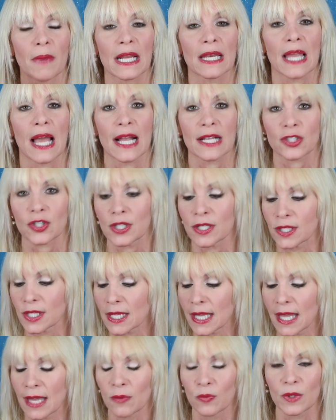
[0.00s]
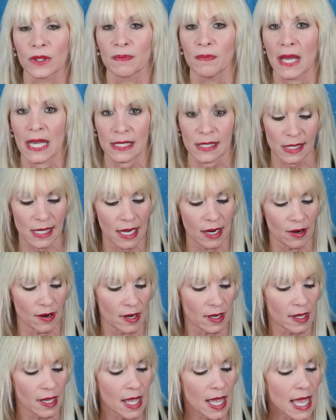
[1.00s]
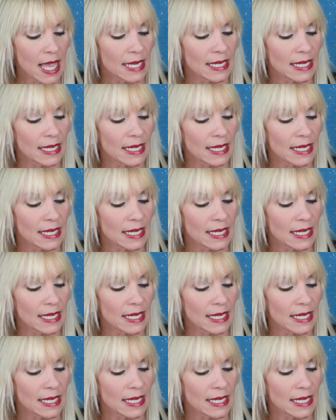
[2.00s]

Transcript: my lashes again with mascara.